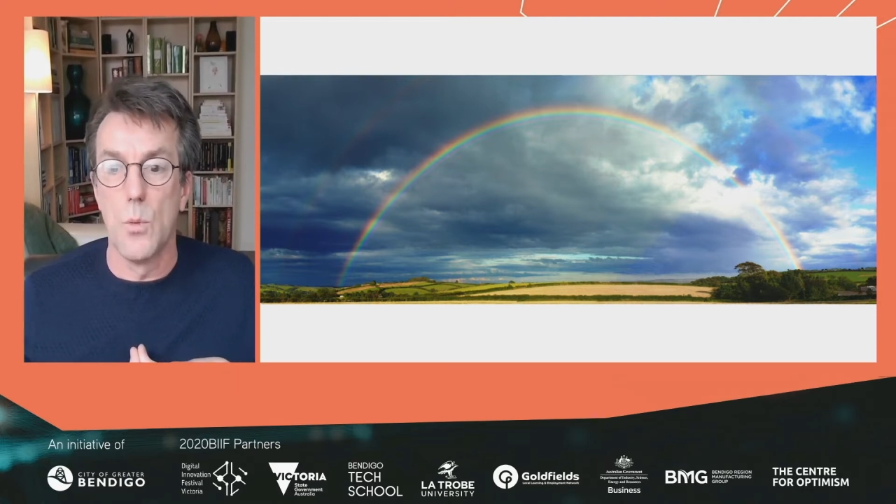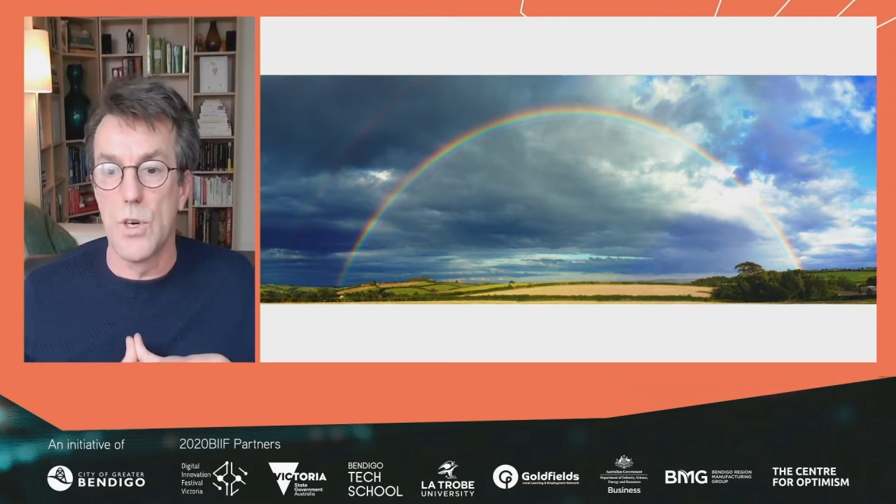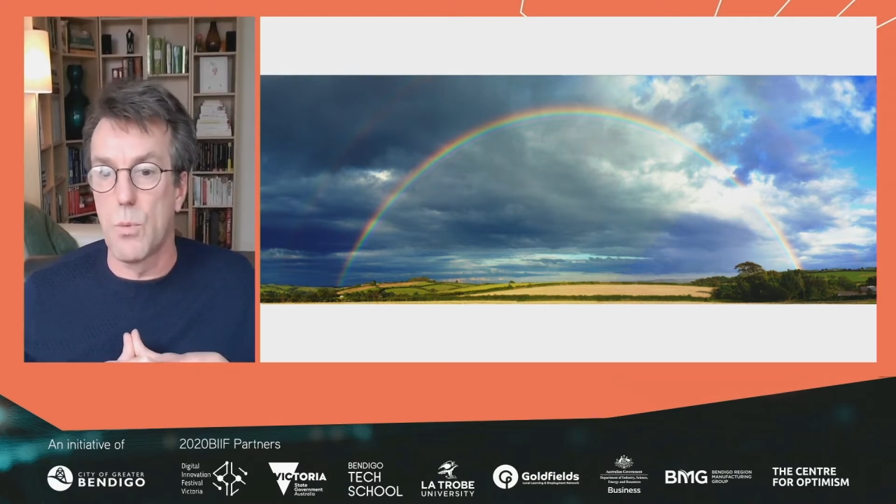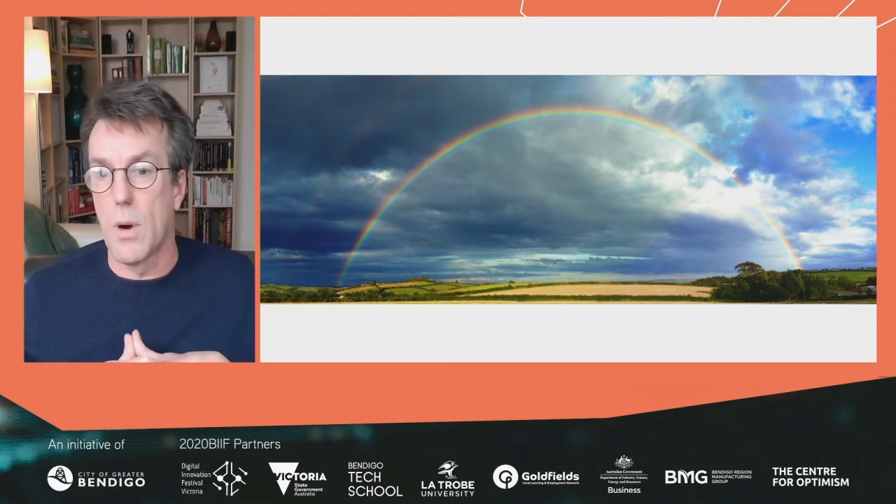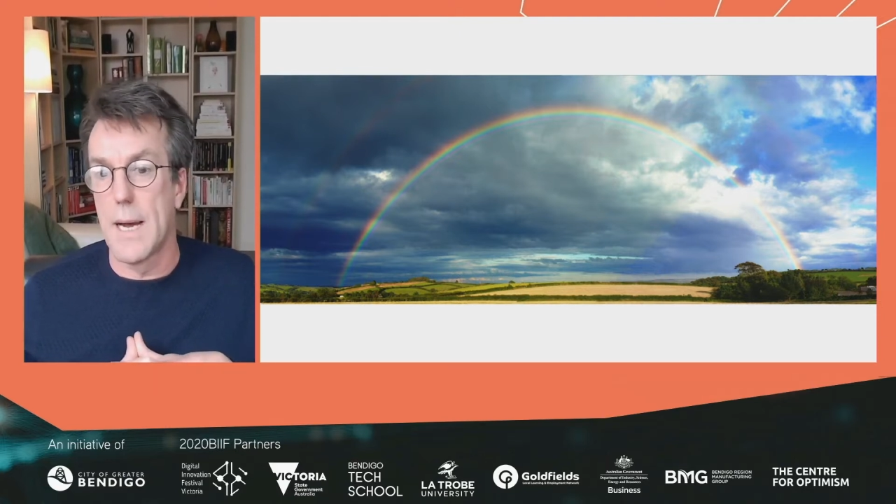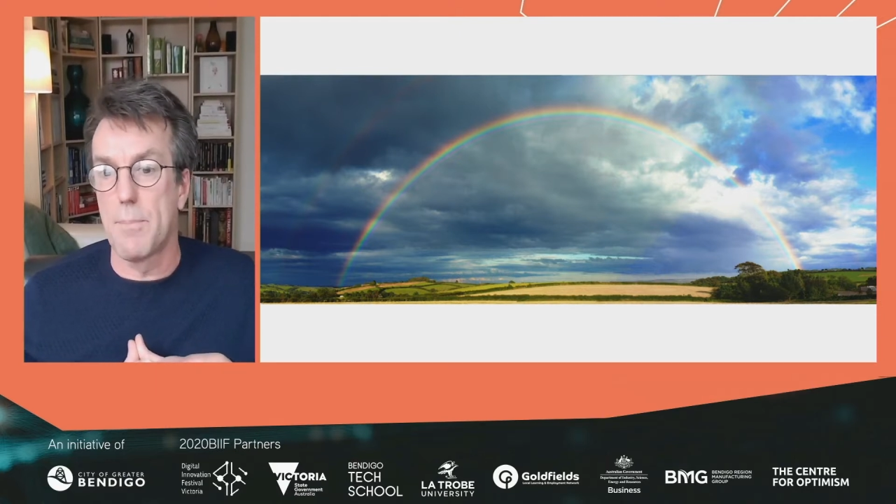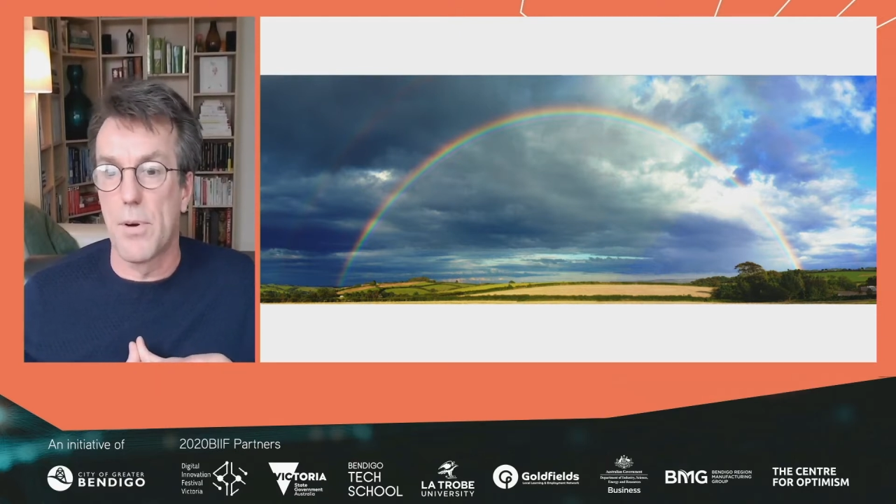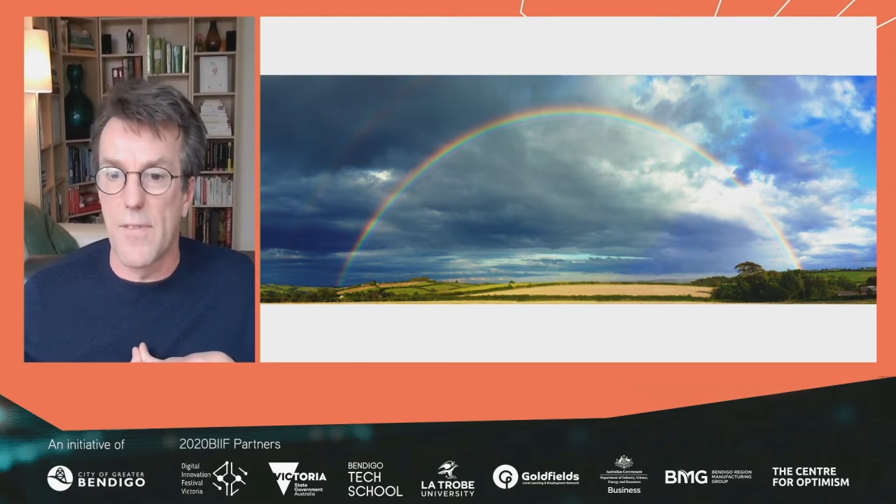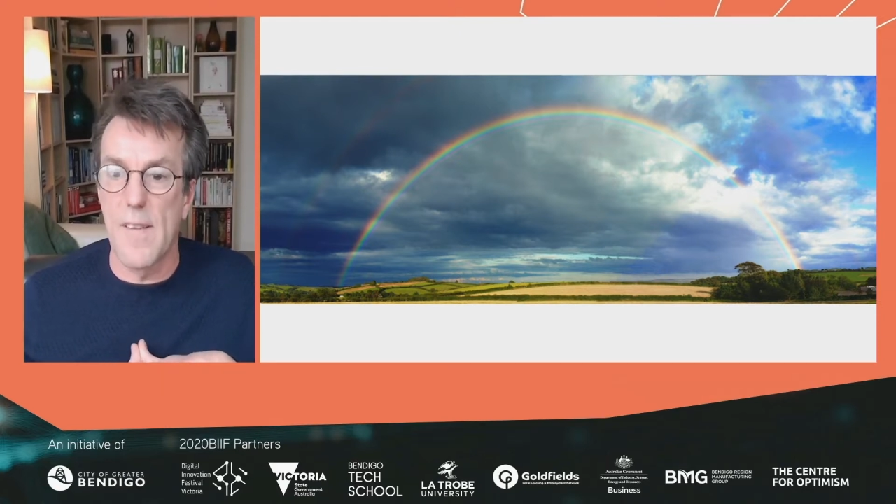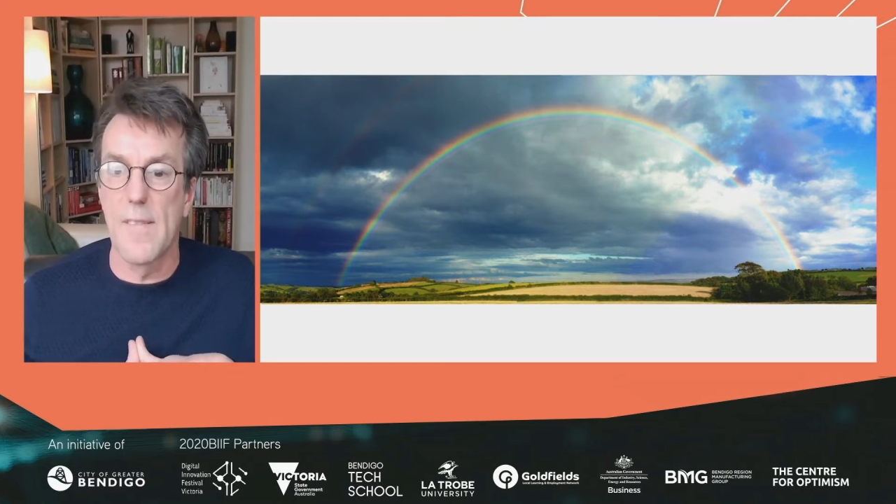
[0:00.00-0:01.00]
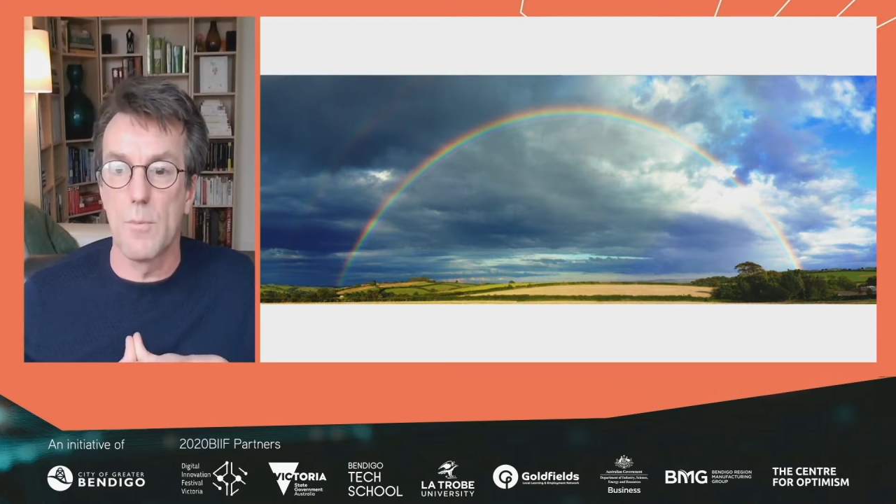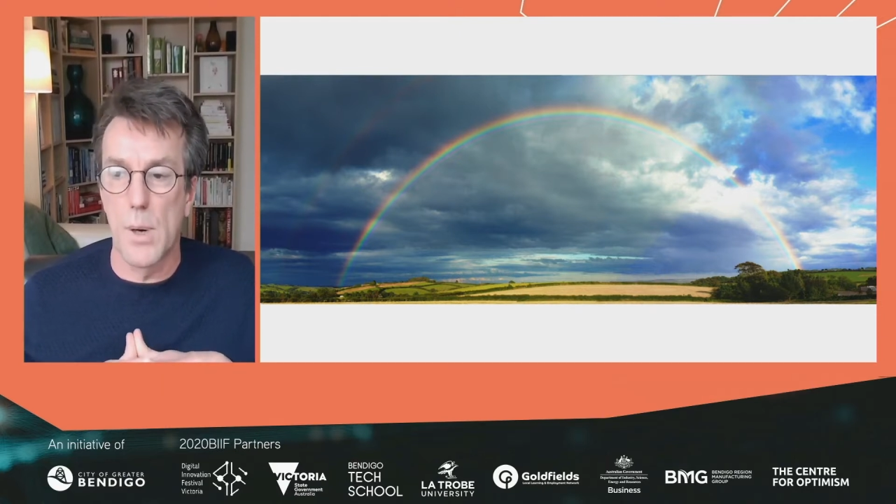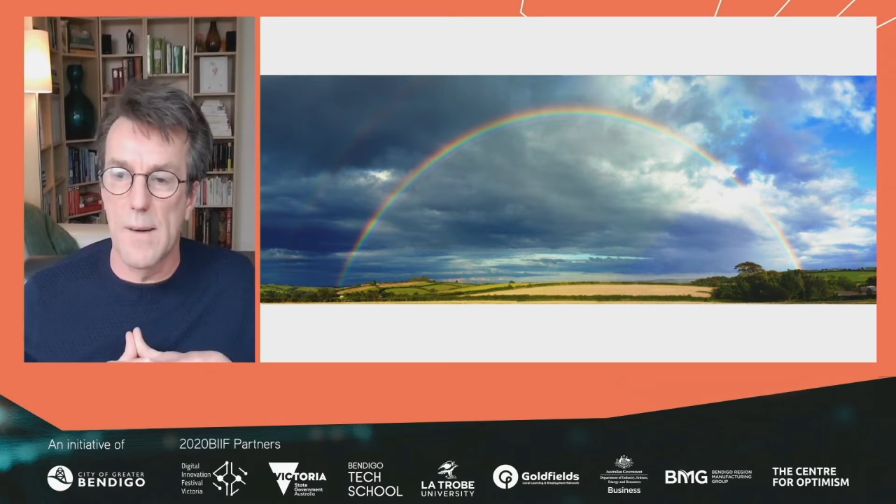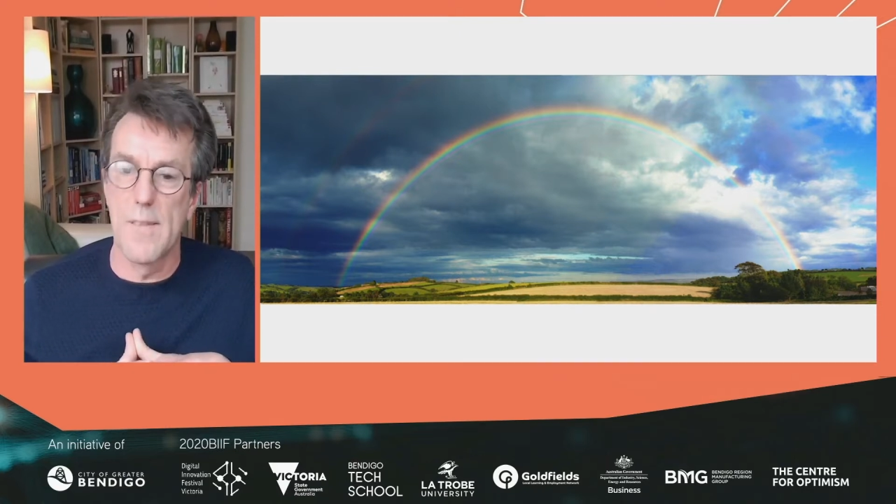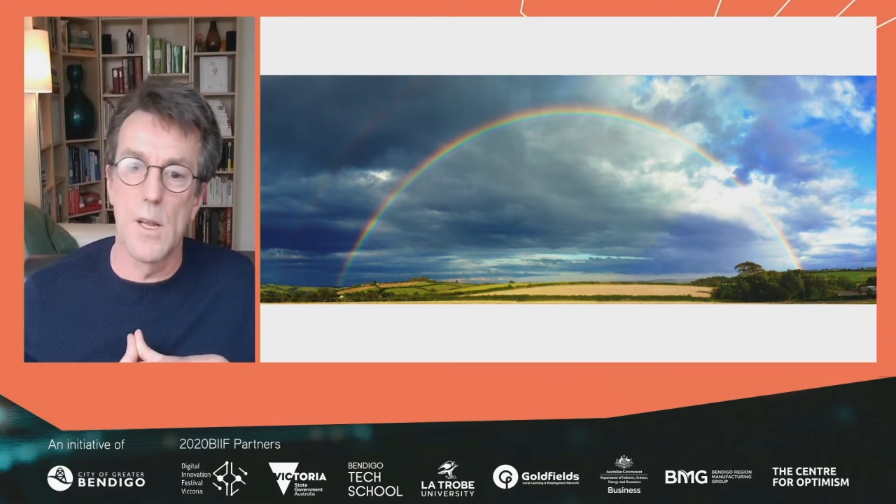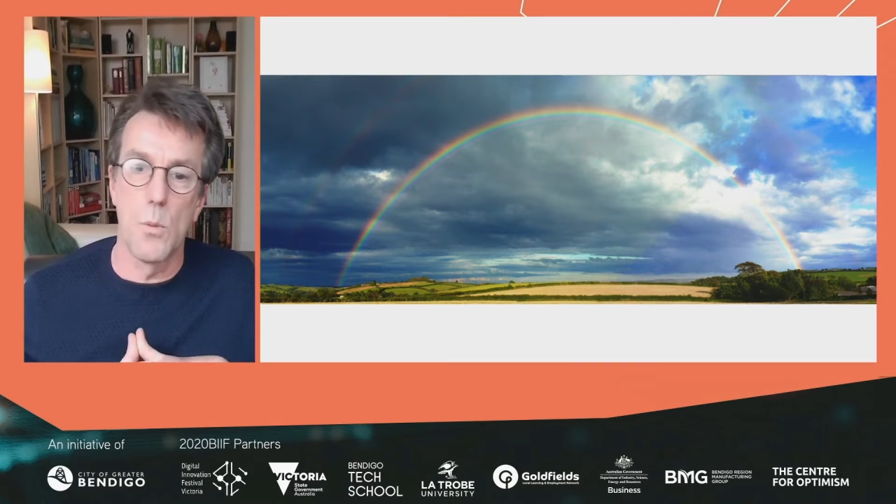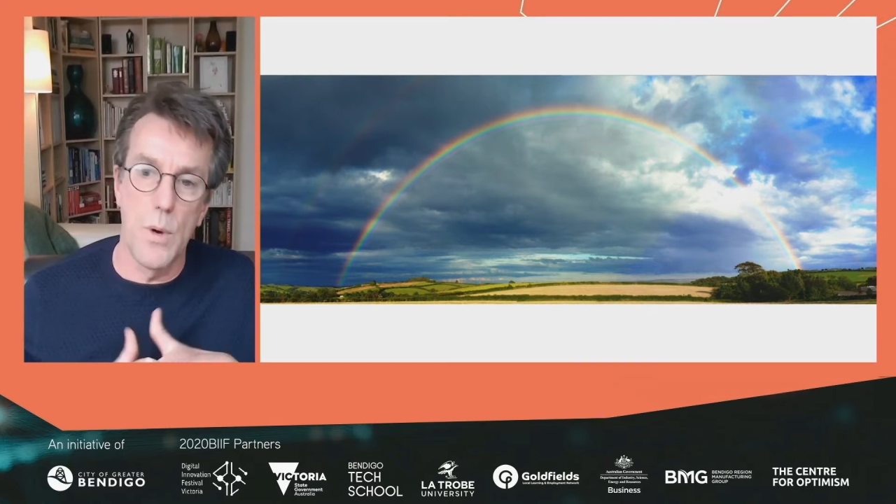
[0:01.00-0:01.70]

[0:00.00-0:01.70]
which way prevalent